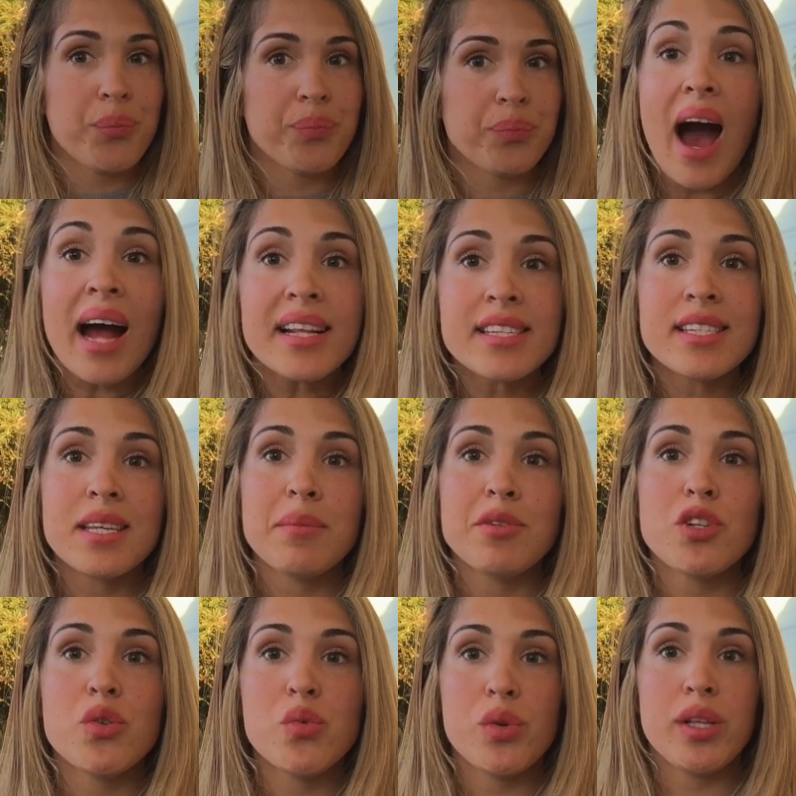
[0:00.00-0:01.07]
That seemed
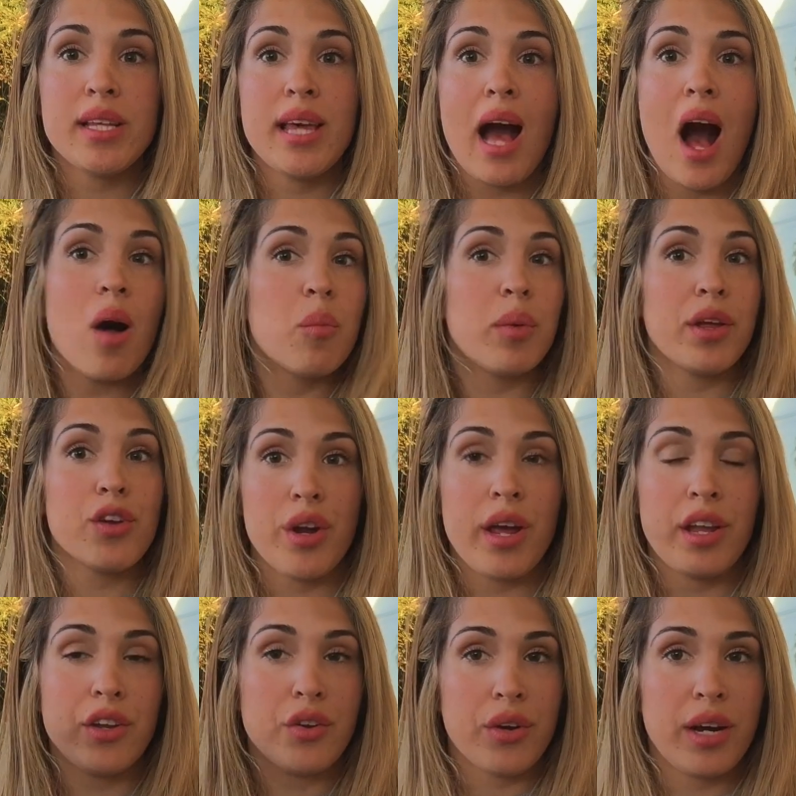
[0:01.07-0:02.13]
to really help like
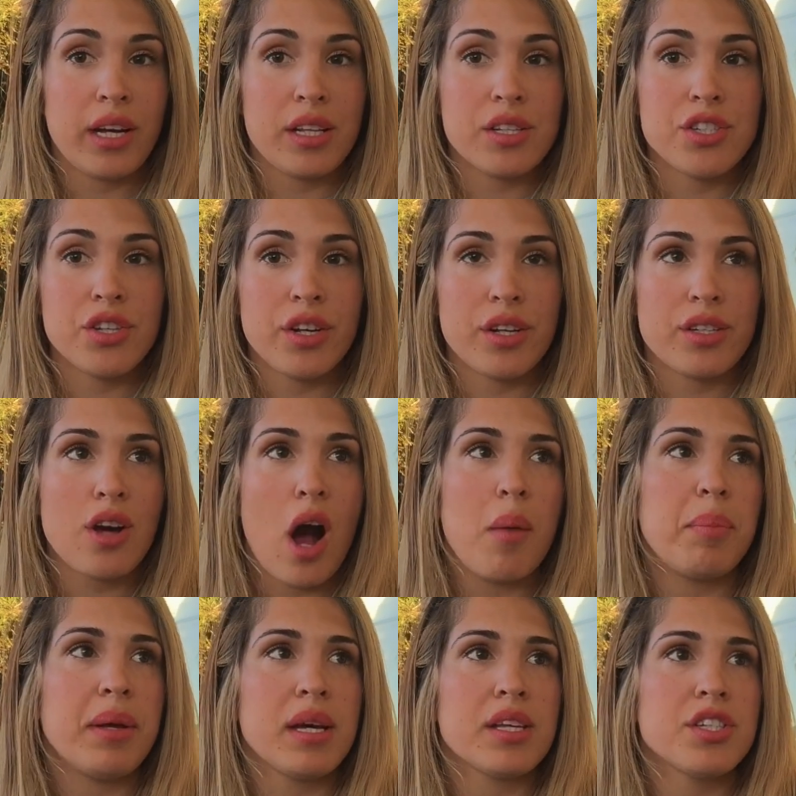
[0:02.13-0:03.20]
ingrain certain
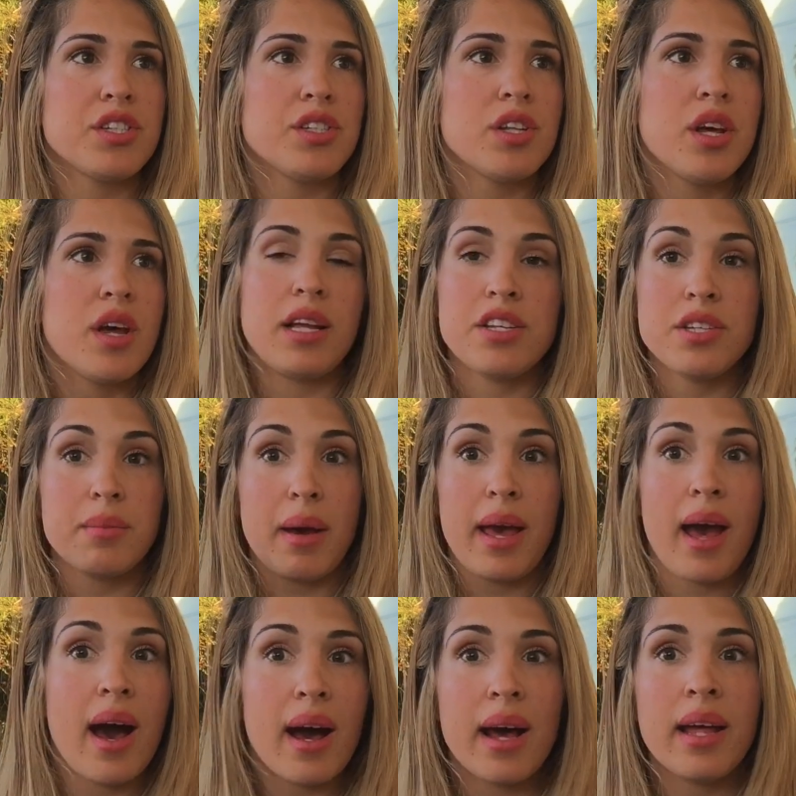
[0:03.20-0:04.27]
topics into my
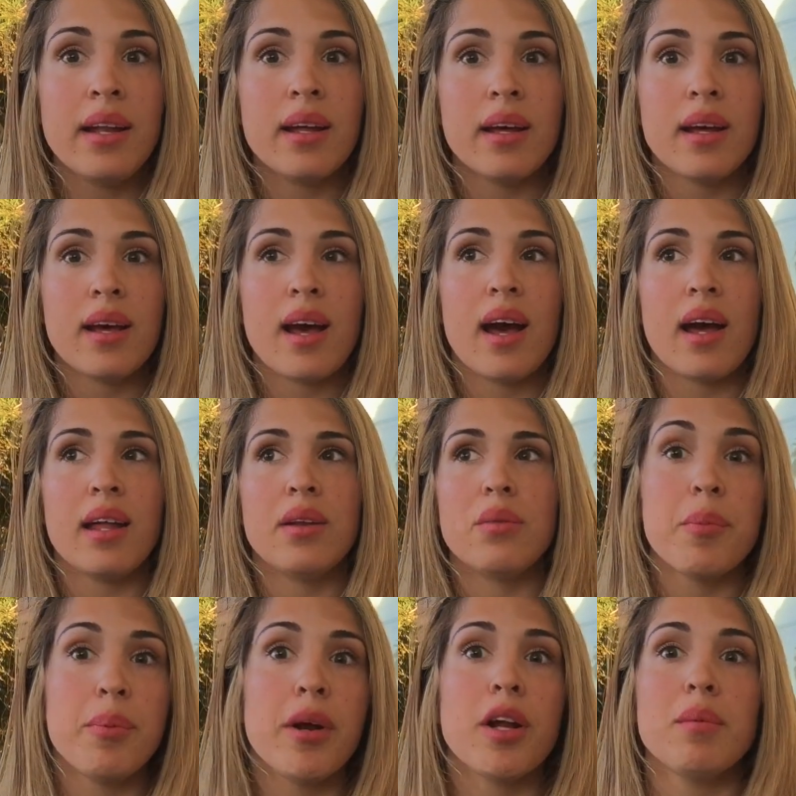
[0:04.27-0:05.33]
head and
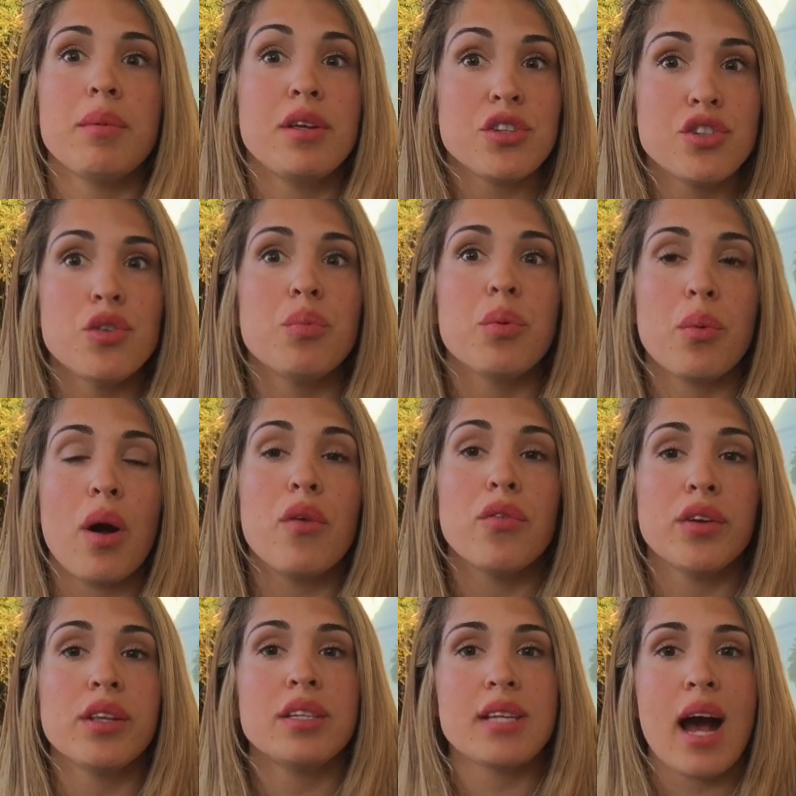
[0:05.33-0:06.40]
prepared me super well
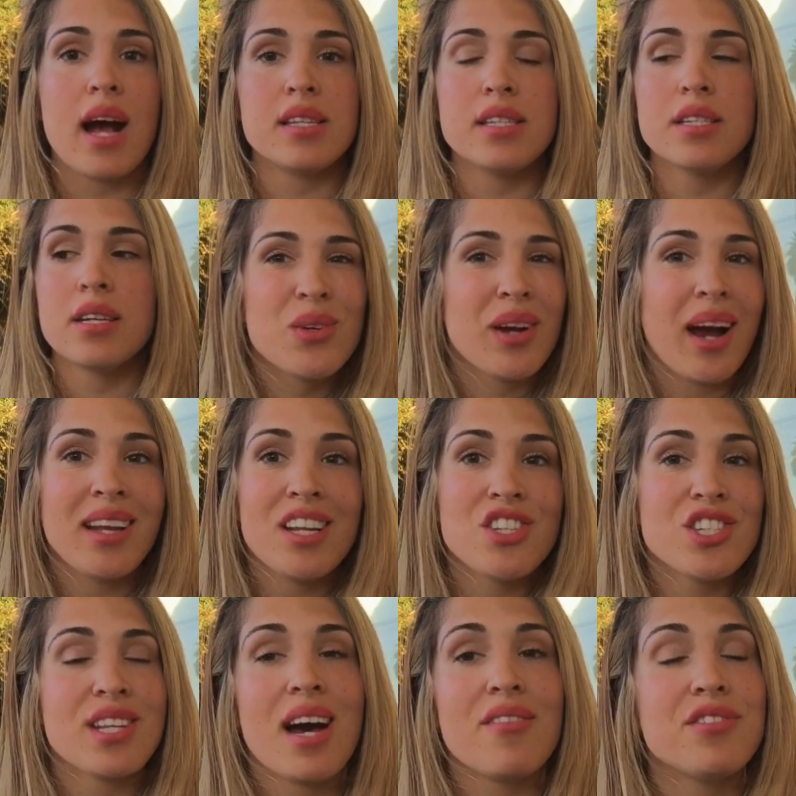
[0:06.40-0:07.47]
for the test. You kind of
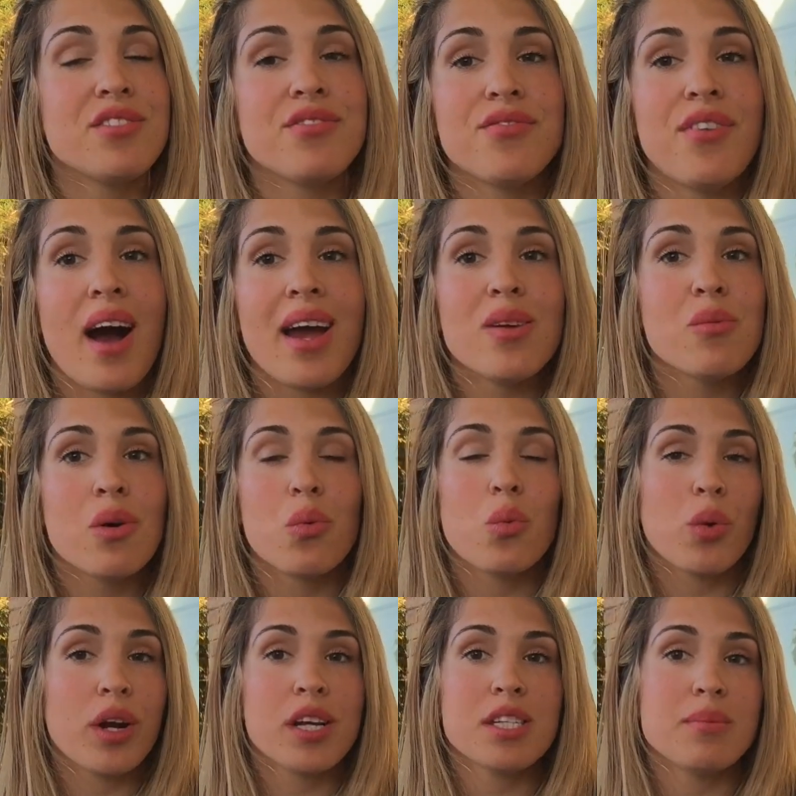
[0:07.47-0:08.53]
just have to find what
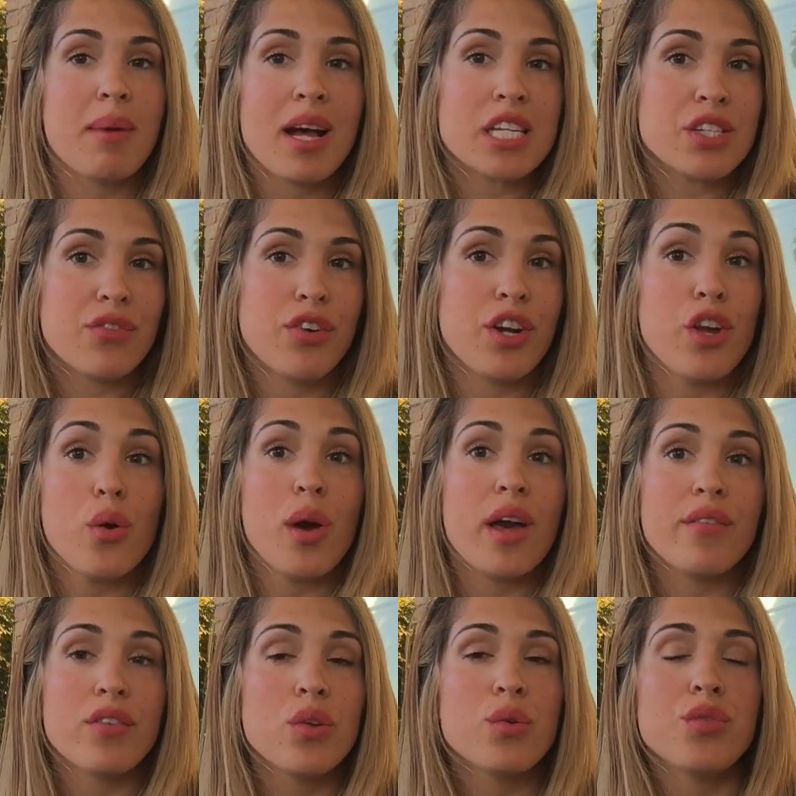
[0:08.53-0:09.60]
works best for you.
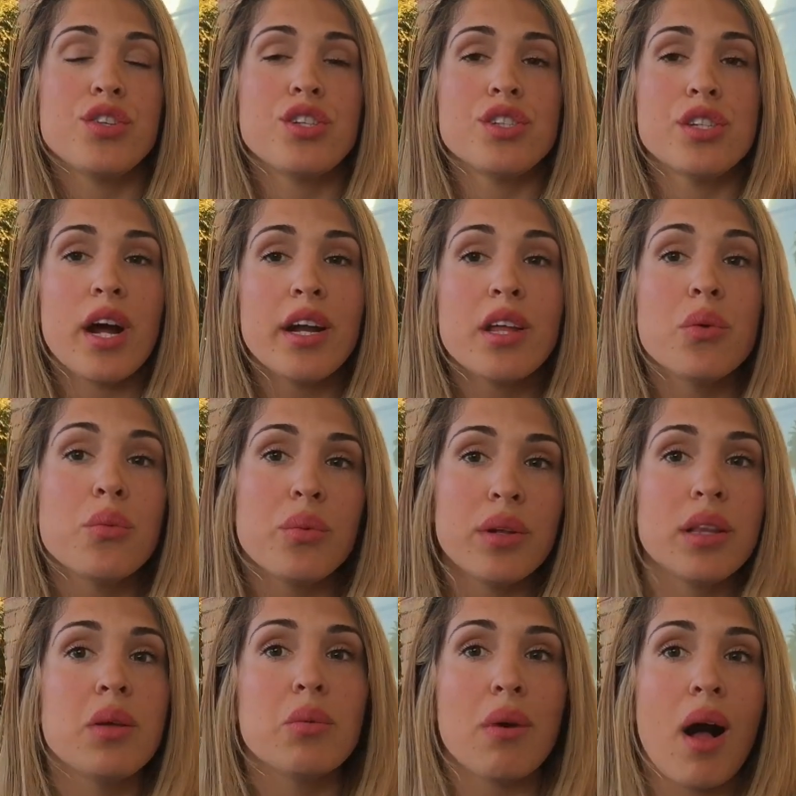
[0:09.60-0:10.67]
If you study
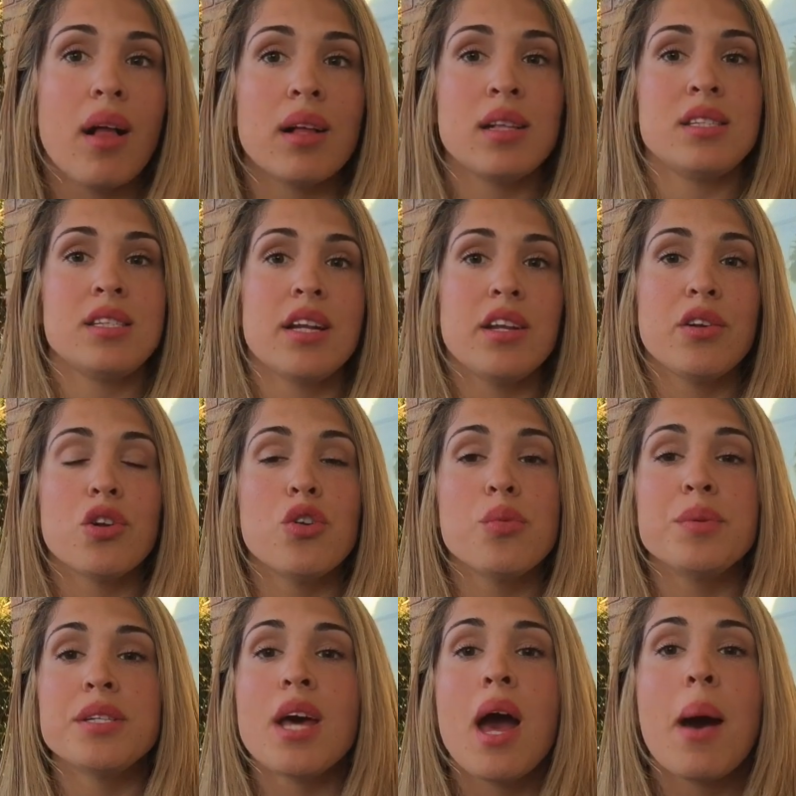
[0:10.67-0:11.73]
really well in study groups,